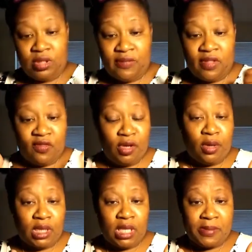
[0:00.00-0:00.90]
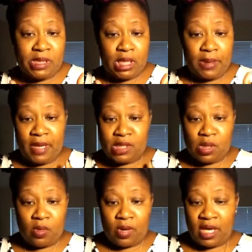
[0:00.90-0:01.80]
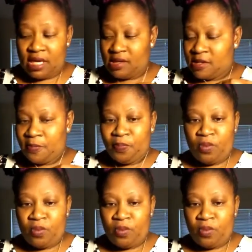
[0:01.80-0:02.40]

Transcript: Give this video a thumbs up, as always.